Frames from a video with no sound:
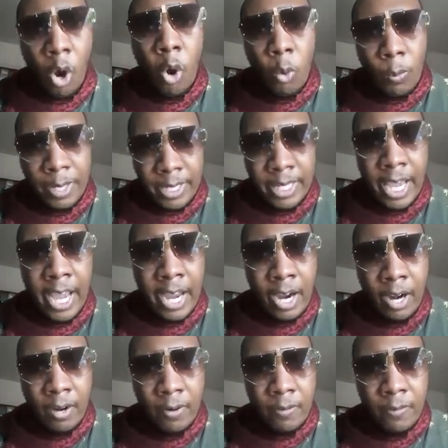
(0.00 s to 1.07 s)
All we
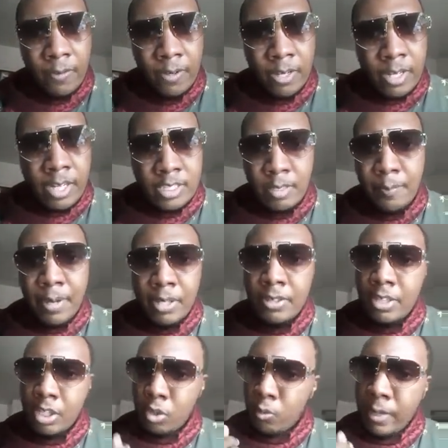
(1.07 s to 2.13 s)
care is
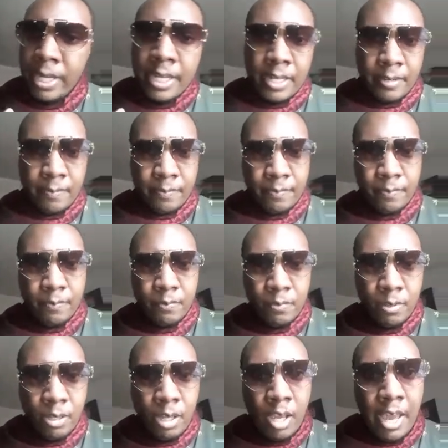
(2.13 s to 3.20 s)
about the green
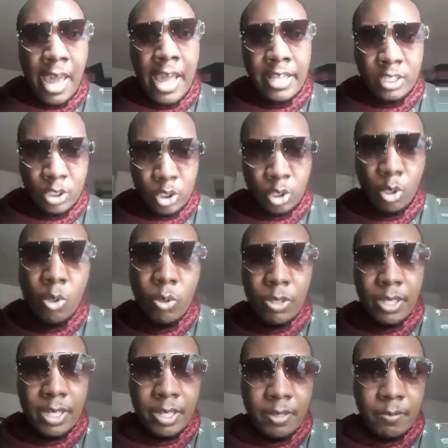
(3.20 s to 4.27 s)
and
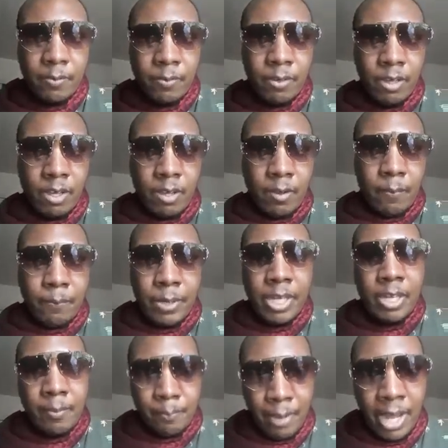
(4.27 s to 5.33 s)
truly
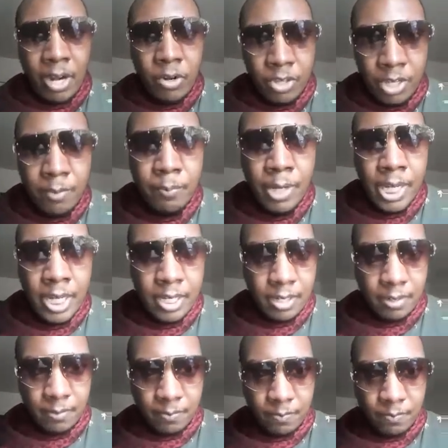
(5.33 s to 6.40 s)
being better than me.